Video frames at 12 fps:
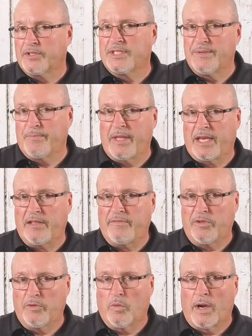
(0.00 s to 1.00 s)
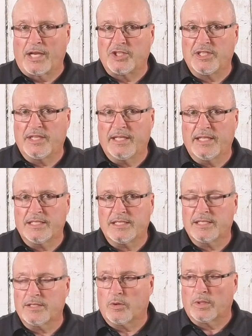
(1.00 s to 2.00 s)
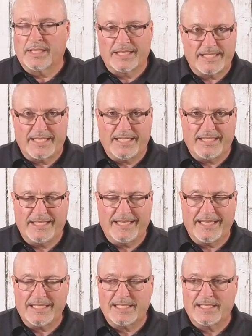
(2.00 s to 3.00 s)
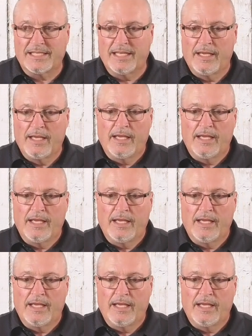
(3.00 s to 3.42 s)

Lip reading: to many of you watching this or listening to this.